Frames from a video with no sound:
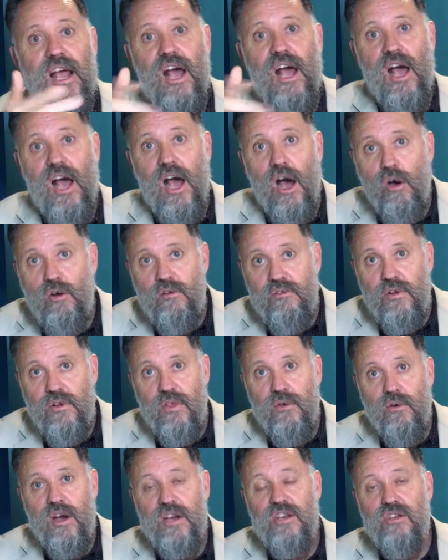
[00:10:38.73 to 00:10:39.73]
over to the
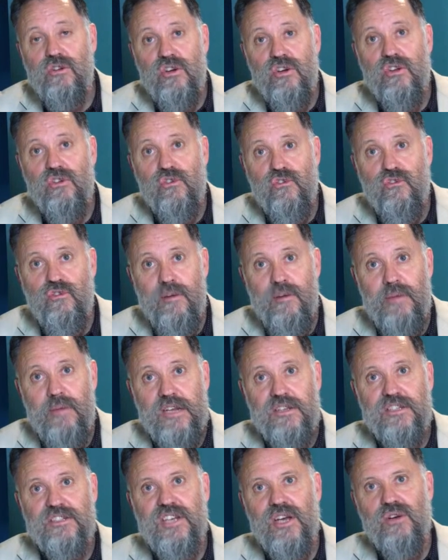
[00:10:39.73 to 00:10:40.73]
right, you can trim it.
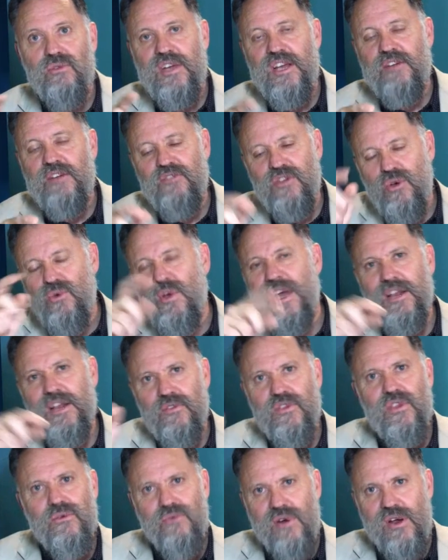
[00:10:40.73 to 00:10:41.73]
So if you hit
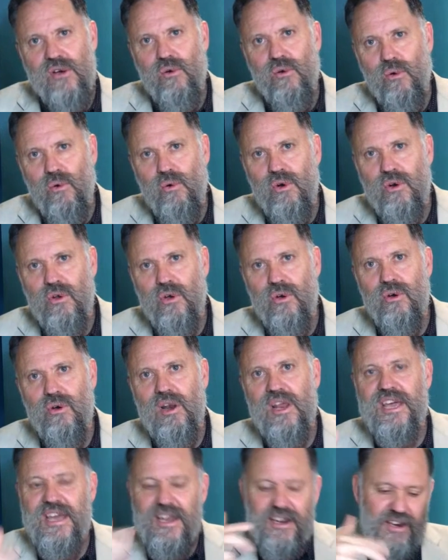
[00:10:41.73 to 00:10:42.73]
the record
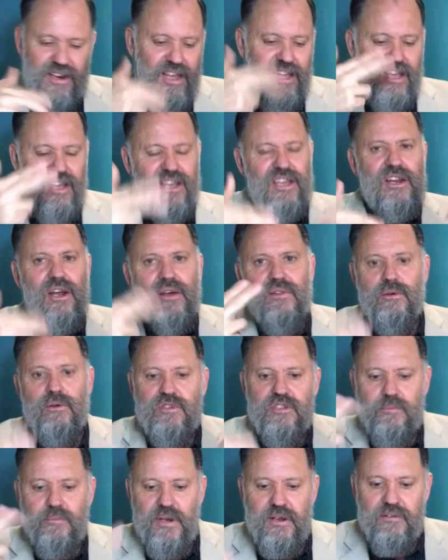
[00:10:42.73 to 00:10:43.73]
early and there was a
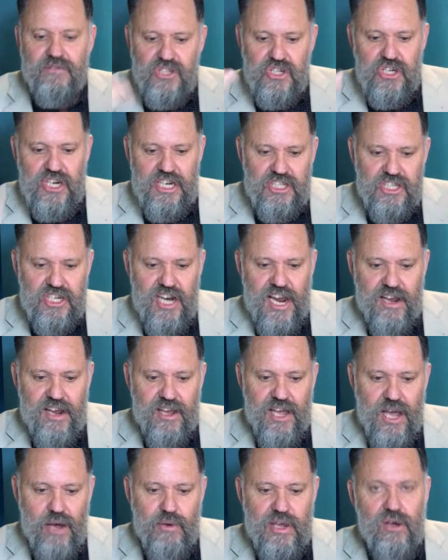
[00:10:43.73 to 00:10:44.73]
bit of chit chat
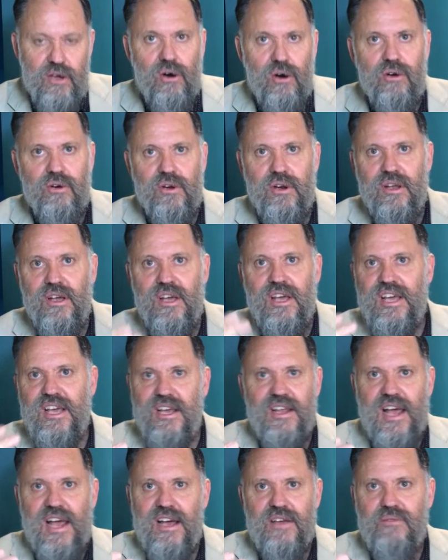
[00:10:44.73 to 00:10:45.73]
going on,
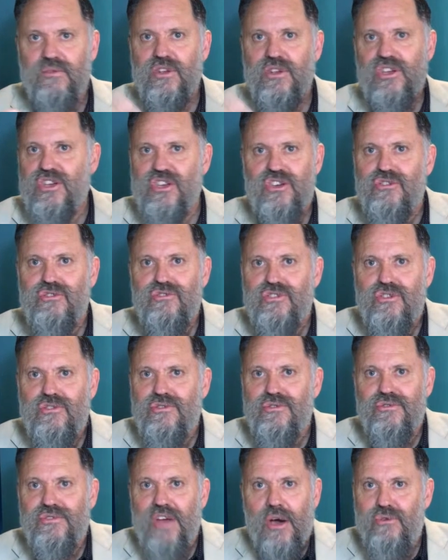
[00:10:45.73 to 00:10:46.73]
you
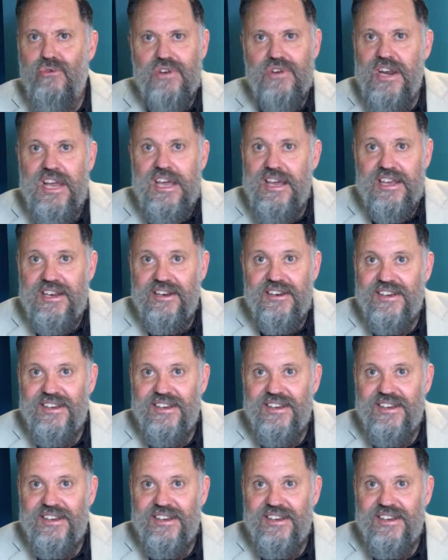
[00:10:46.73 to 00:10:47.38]
don't need